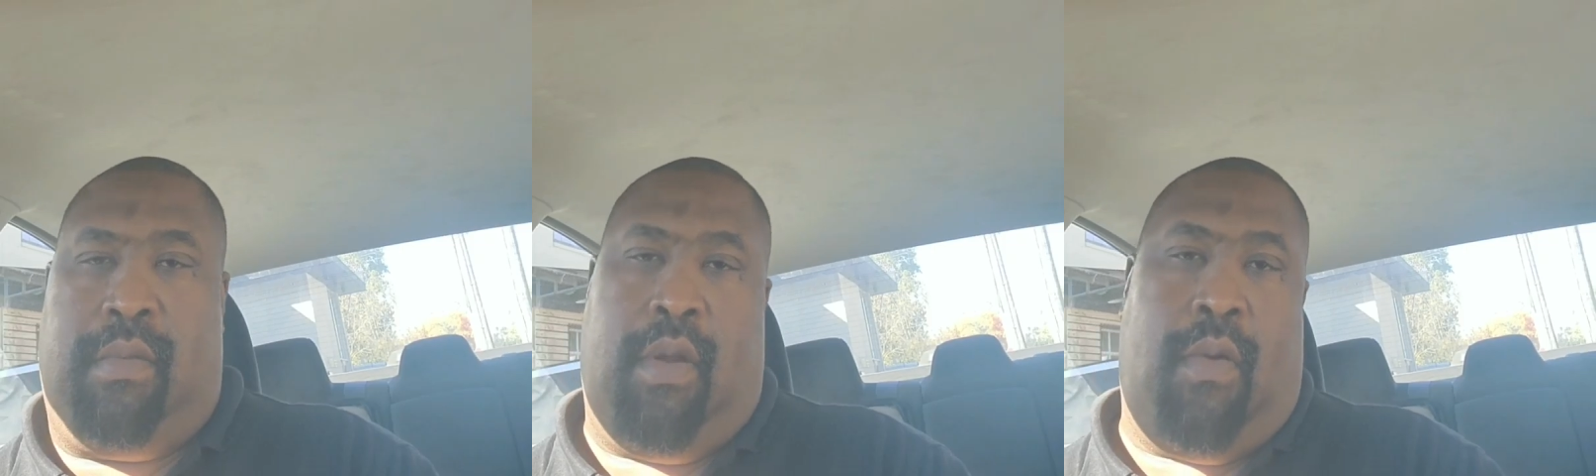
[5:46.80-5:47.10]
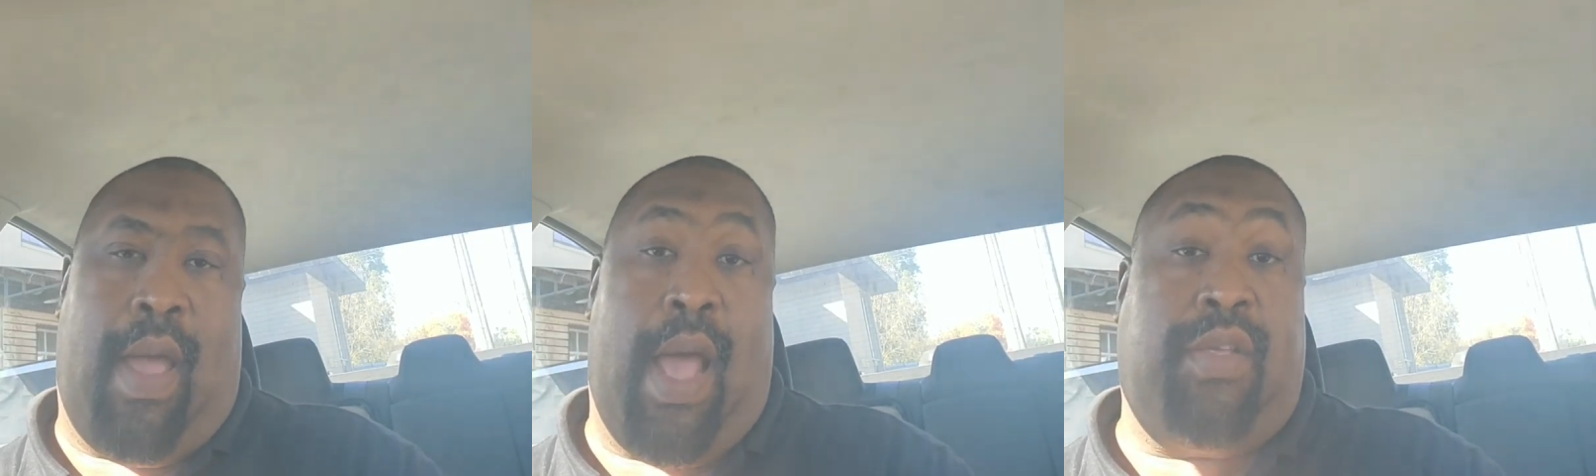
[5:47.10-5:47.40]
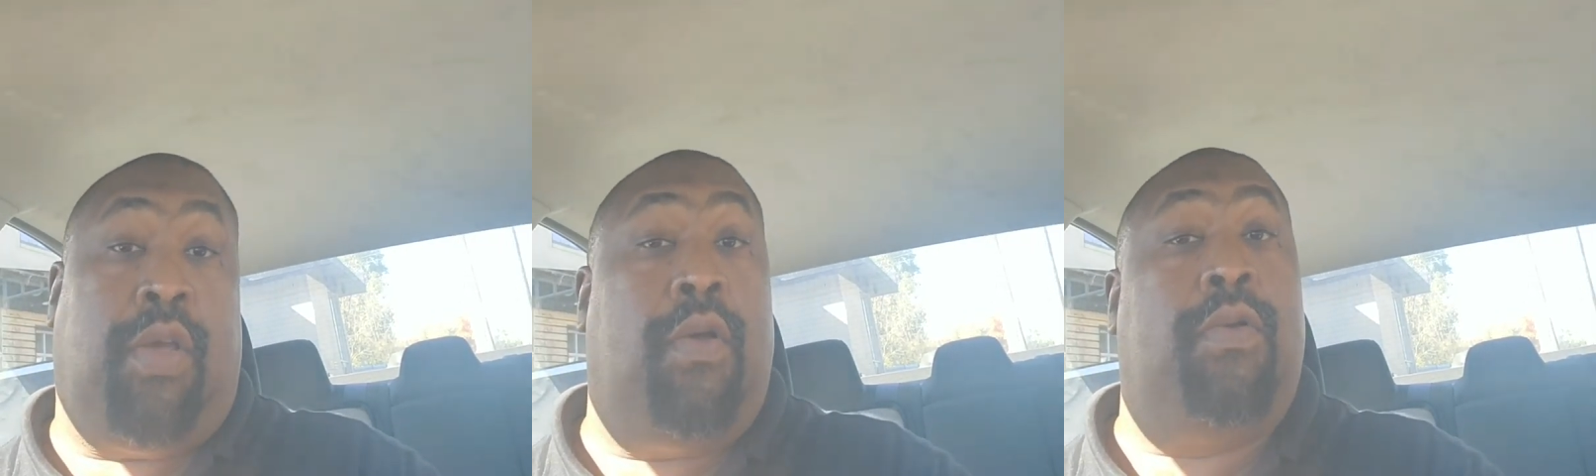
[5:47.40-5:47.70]
you know
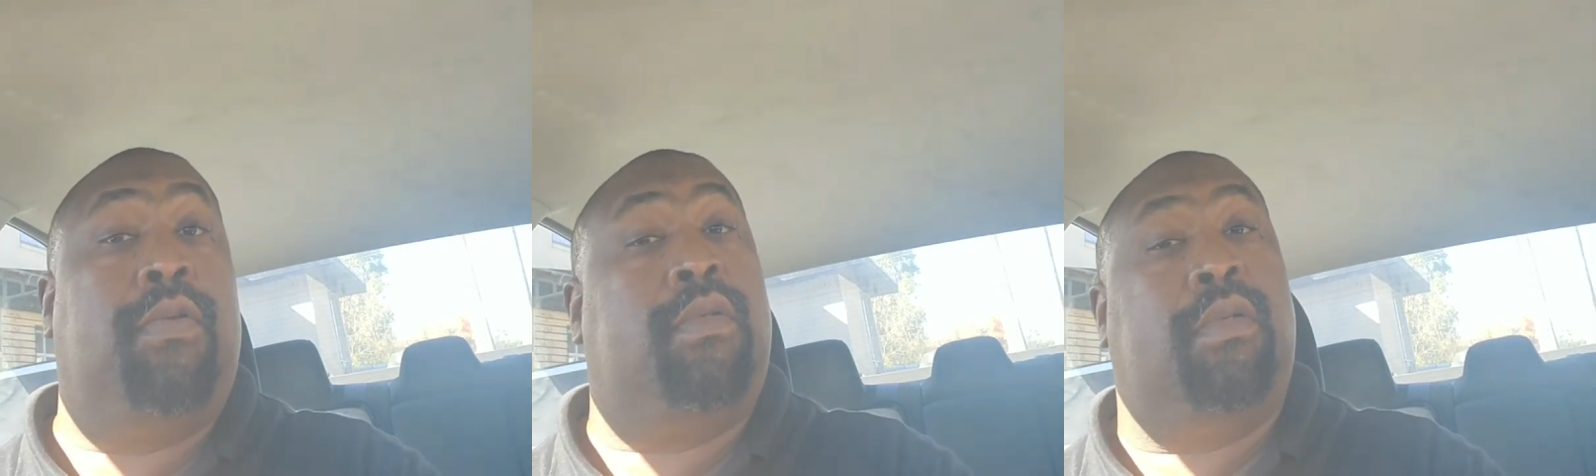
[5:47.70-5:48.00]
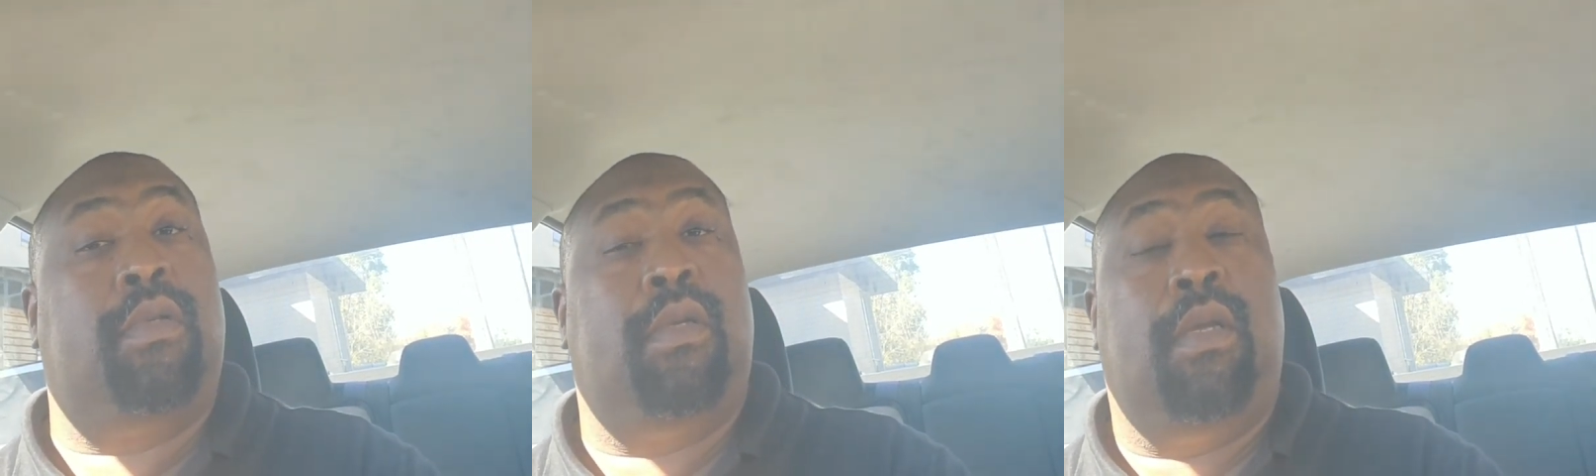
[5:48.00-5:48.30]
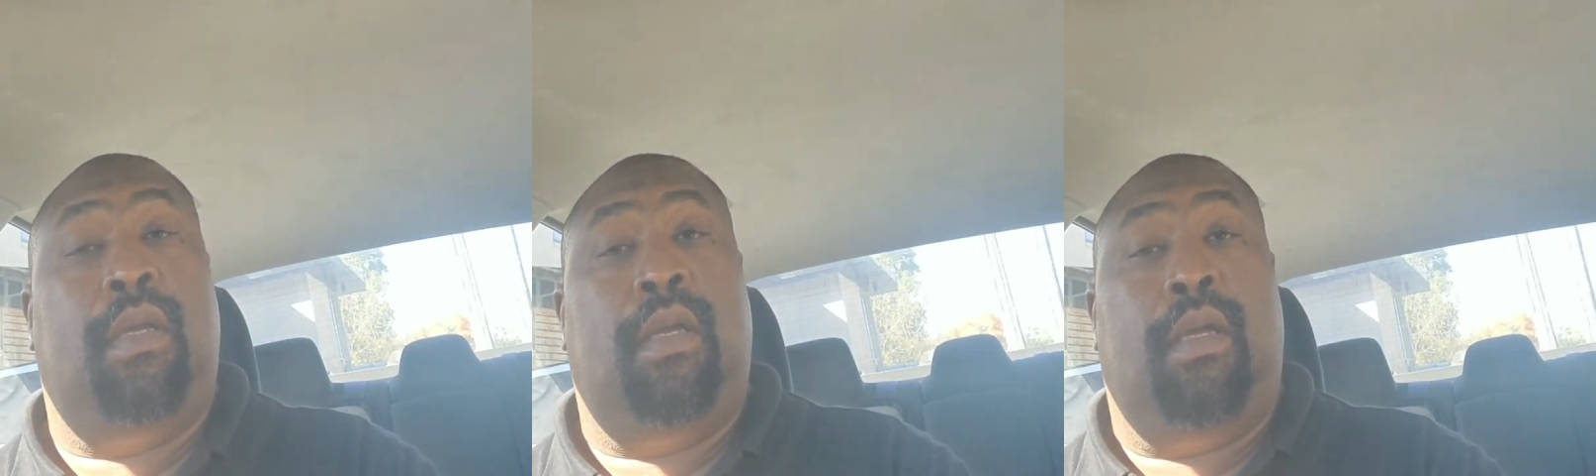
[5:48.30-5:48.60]
households
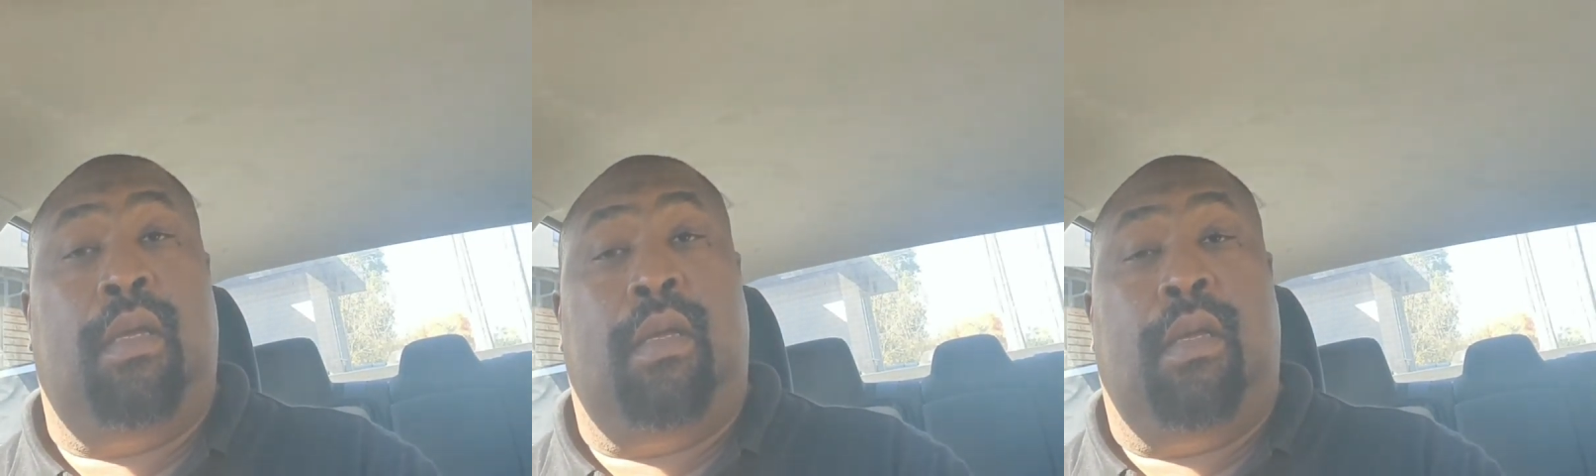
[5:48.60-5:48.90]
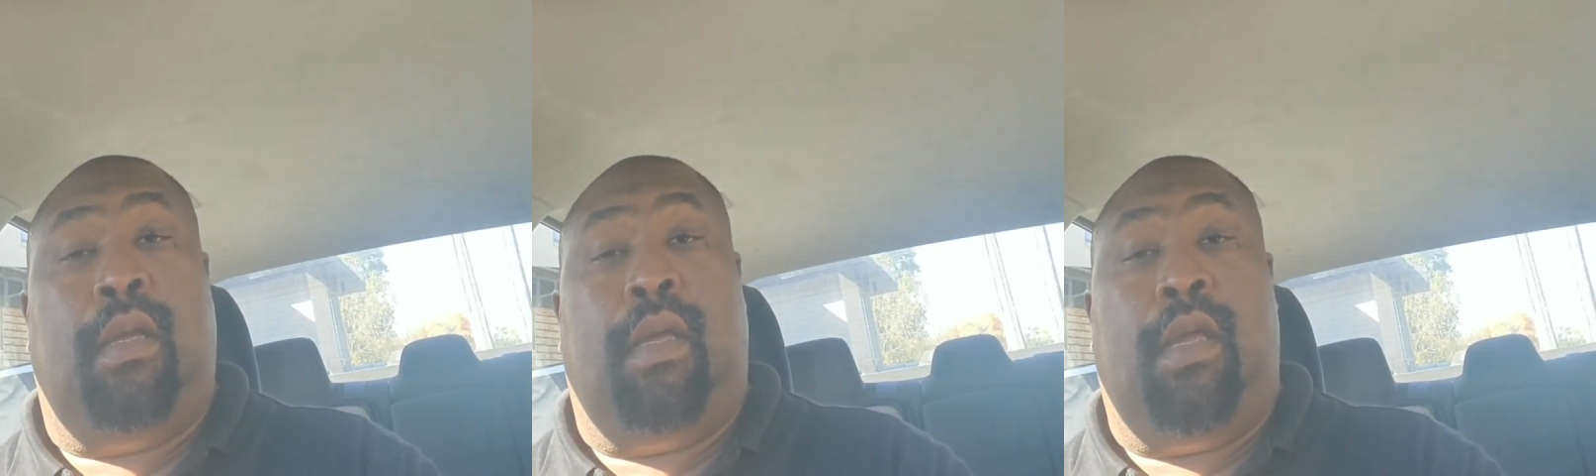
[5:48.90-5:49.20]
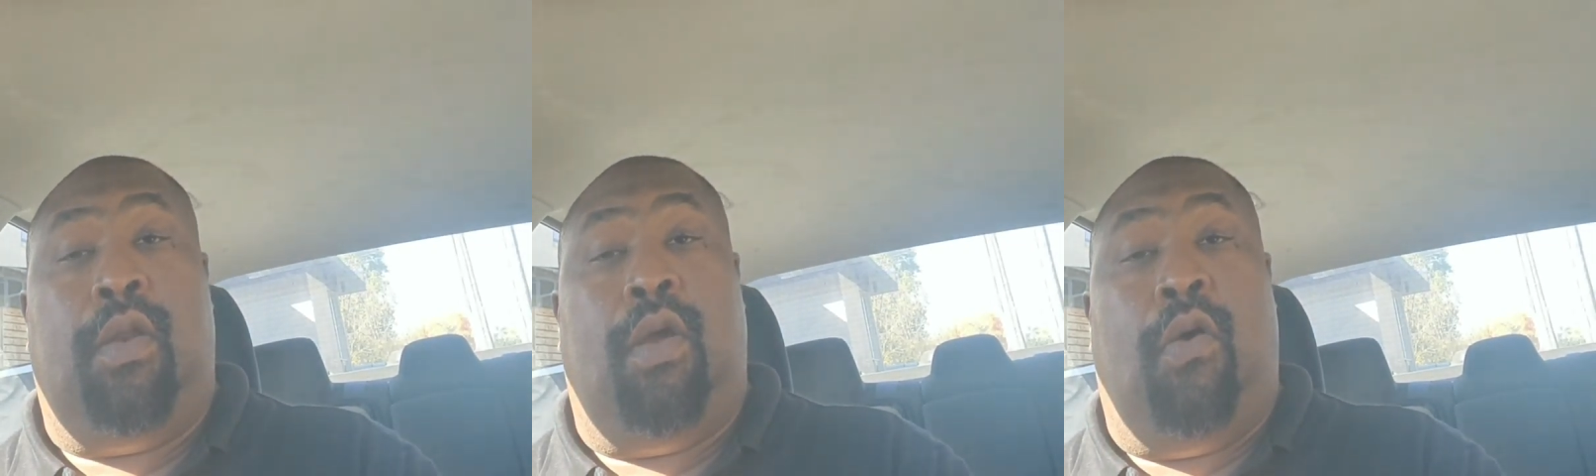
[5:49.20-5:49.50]

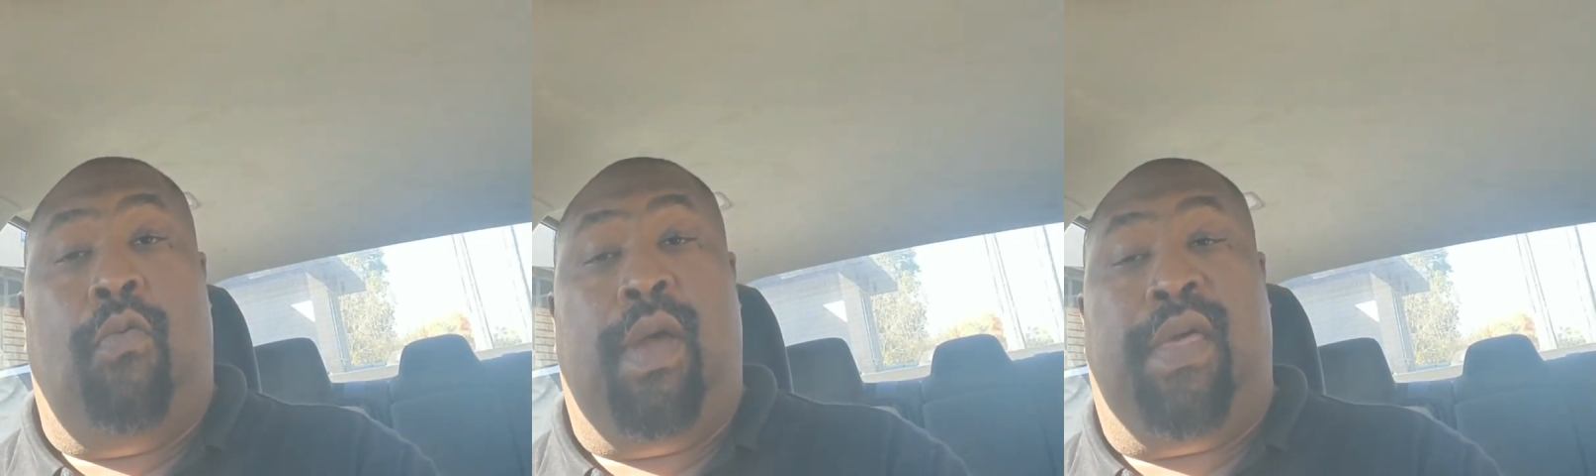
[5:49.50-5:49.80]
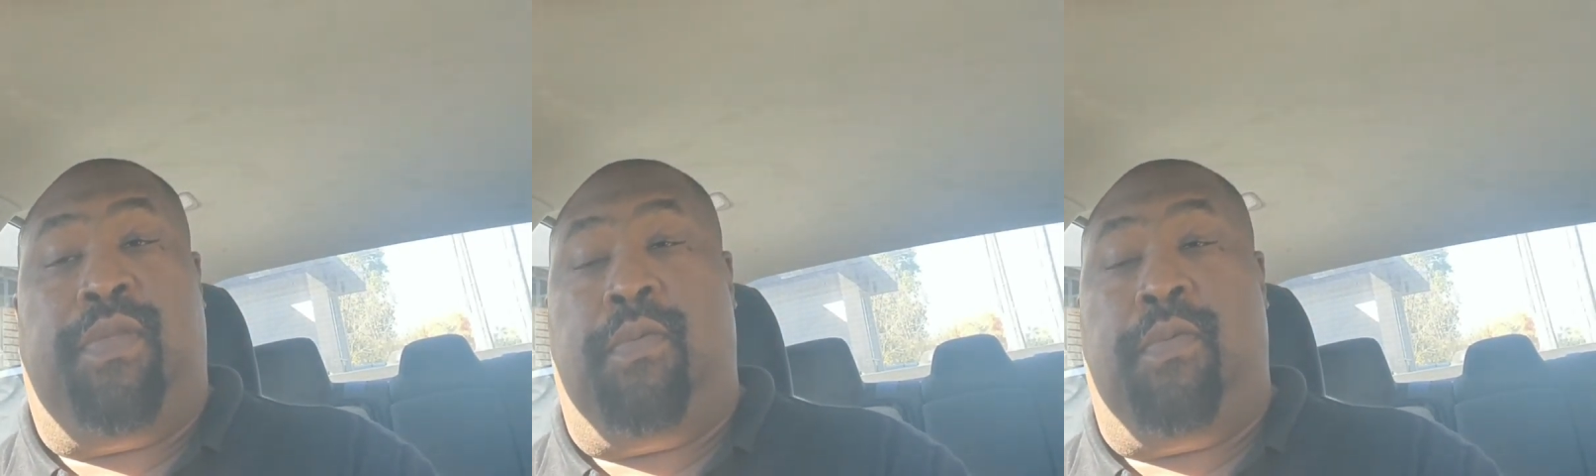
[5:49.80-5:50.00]
you know with